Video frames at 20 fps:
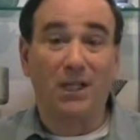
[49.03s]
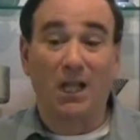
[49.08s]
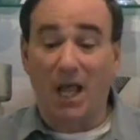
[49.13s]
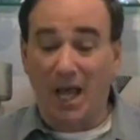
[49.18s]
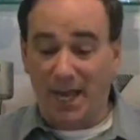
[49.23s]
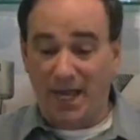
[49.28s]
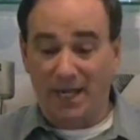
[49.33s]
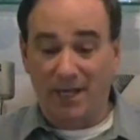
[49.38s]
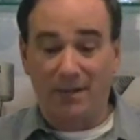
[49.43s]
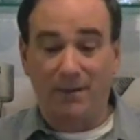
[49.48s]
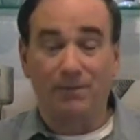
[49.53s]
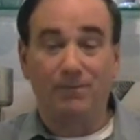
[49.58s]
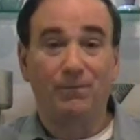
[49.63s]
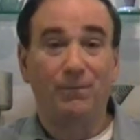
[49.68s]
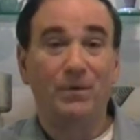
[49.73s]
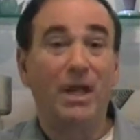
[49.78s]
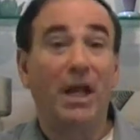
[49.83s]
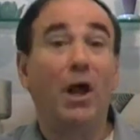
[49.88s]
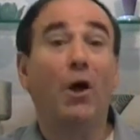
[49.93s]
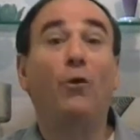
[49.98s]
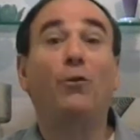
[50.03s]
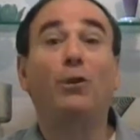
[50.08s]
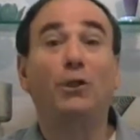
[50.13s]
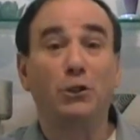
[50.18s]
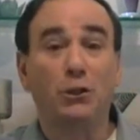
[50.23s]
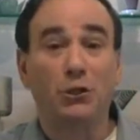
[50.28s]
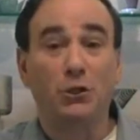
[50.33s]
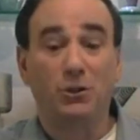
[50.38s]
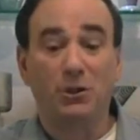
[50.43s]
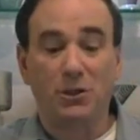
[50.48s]
like health
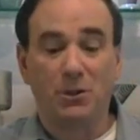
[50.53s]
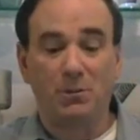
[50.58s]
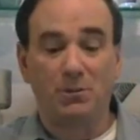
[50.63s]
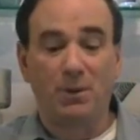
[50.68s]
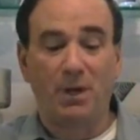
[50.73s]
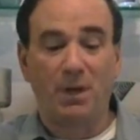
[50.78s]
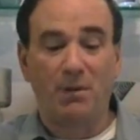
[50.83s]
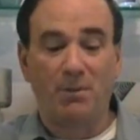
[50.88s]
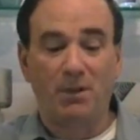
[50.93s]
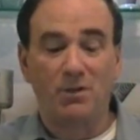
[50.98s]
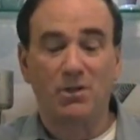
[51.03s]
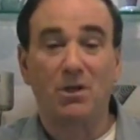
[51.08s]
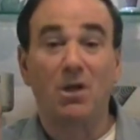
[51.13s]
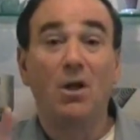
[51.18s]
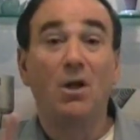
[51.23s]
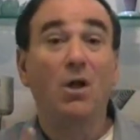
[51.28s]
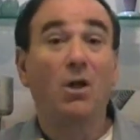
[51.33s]
insurance payments,